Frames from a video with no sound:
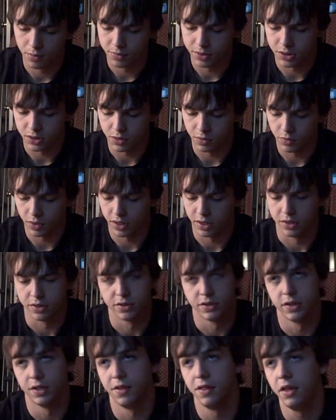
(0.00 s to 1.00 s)
Let's see what
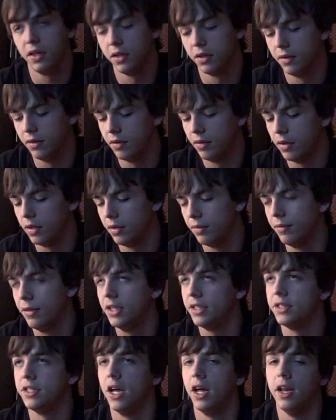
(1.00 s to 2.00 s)
else. I think, well,
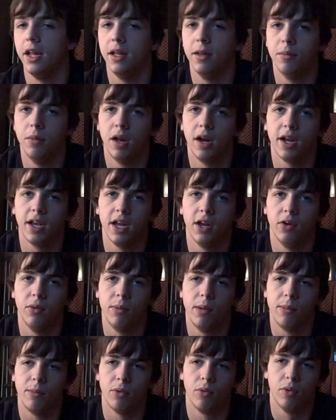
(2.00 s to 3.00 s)
that's not it, but I can't
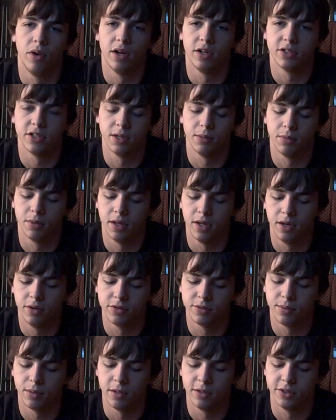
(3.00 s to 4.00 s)
remember what else I played. It
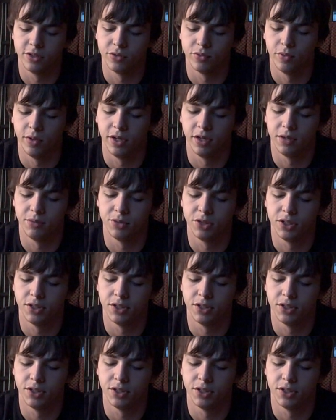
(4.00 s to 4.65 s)
was probably just random